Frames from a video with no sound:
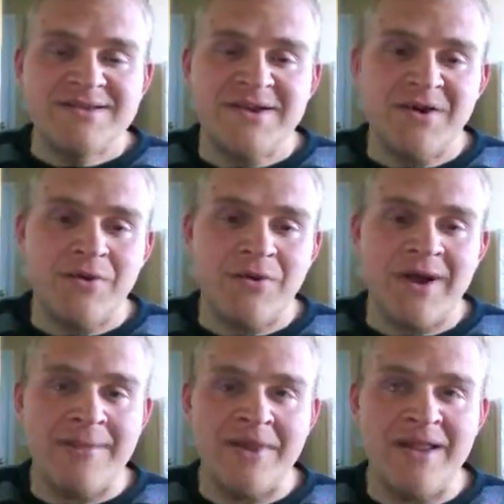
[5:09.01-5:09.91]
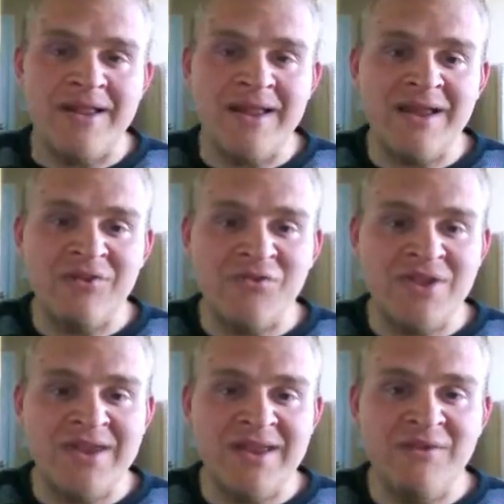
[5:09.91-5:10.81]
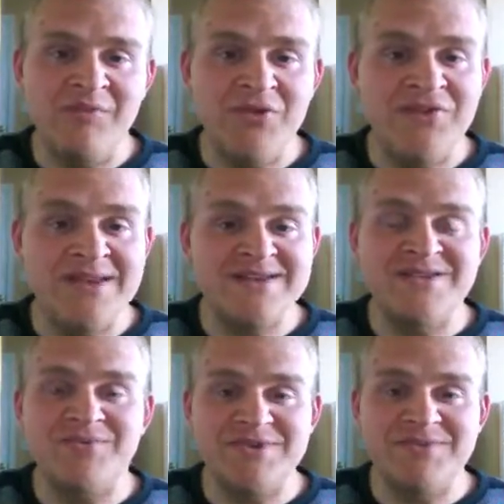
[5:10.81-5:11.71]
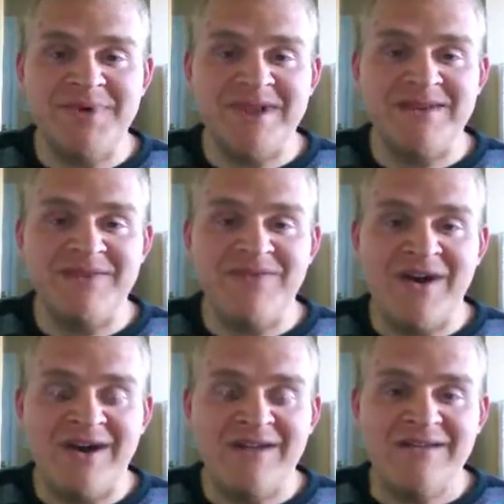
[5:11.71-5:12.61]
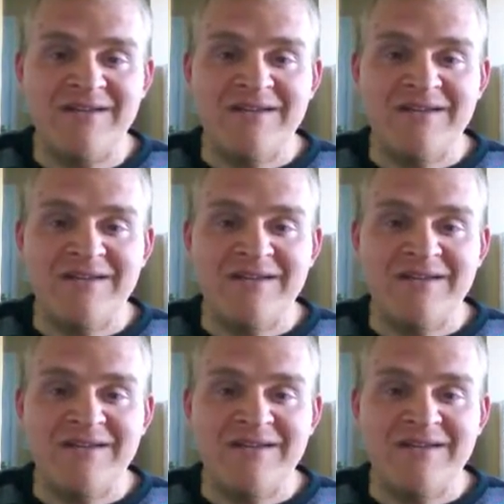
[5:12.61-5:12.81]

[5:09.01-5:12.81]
So, I mean, it really put things into perspective that,